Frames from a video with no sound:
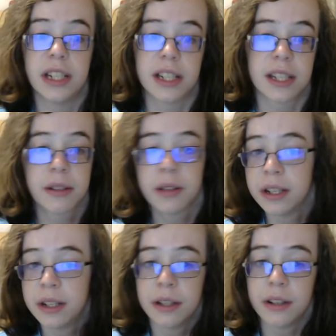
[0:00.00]
just
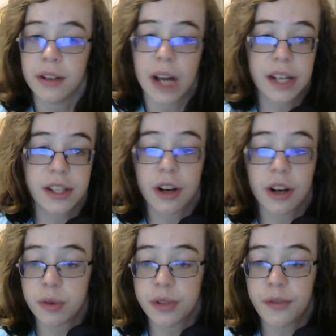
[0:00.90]
not a Star
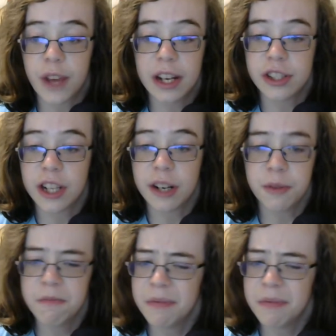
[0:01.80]
Wars fan in general,